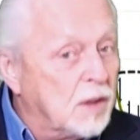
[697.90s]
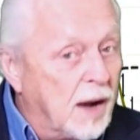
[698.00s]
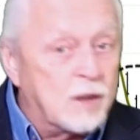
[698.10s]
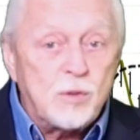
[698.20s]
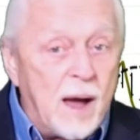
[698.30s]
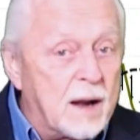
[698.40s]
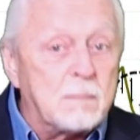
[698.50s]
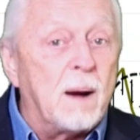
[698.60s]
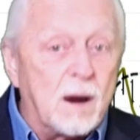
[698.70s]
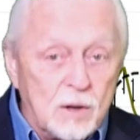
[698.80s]
The
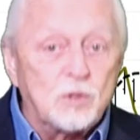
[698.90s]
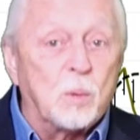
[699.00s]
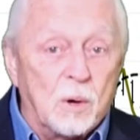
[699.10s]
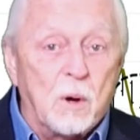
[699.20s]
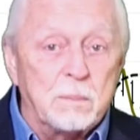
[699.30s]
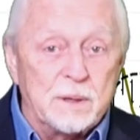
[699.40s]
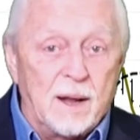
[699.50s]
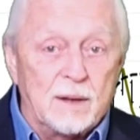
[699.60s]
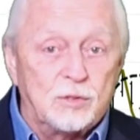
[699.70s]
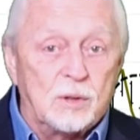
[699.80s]
electronic markets were open
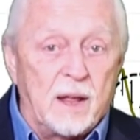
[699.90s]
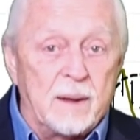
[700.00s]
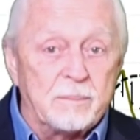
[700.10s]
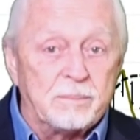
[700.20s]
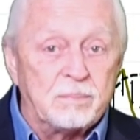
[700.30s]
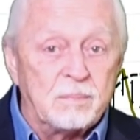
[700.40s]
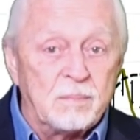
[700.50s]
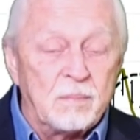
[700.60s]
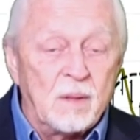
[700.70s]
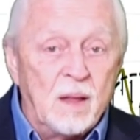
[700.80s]
yesterday.
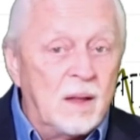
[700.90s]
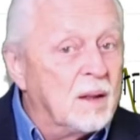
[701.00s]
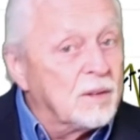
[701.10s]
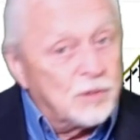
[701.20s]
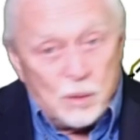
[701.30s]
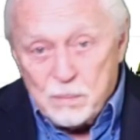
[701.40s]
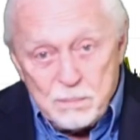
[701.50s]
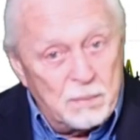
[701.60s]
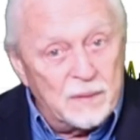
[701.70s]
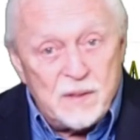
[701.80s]
So
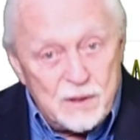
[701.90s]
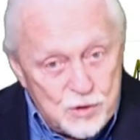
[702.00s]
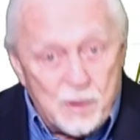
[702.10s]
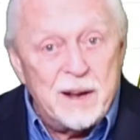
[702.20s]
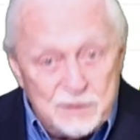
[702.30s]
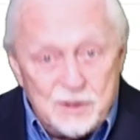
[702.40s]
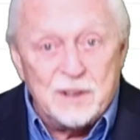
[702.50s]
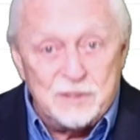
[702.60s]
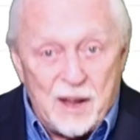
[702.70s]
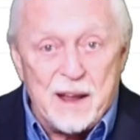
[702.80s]
Monday trade
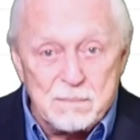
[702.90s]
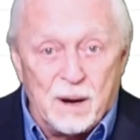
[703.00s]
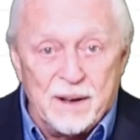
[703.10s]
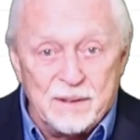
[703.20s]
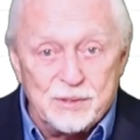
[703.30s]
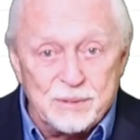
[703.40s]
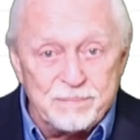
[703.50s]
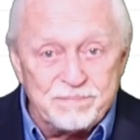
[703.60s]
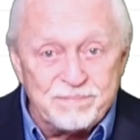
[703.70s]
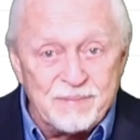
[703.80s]
did take place.
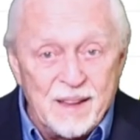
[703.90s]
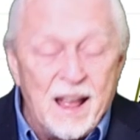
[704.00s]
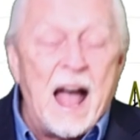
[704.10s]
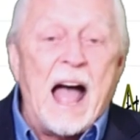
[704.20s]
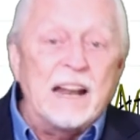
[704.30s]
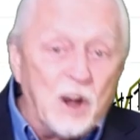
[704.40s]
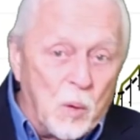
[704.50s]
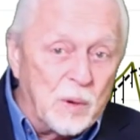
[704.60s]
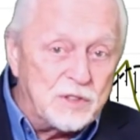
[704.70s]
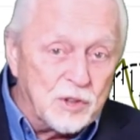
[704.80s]
I know
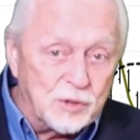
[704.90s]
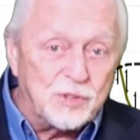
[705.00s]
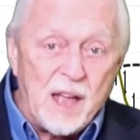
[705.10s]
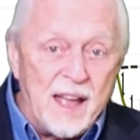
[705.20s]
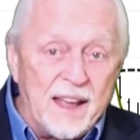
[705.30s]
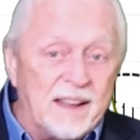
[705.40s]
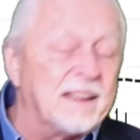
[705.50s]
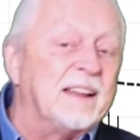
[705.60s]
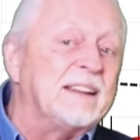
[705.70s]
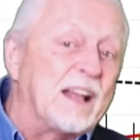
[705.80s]
what you're saying,
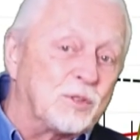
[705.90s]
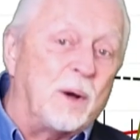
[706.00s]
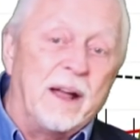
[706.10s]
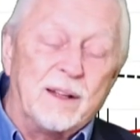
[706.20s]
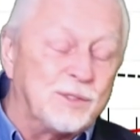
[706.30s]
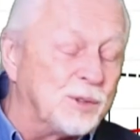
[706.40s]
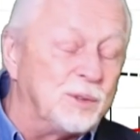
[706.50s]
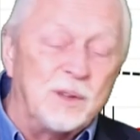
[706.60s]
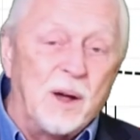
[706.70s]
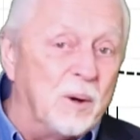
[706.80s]
and that's why I
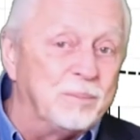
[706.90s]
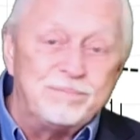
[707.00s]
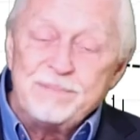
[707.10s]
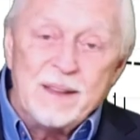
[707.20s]
answered no.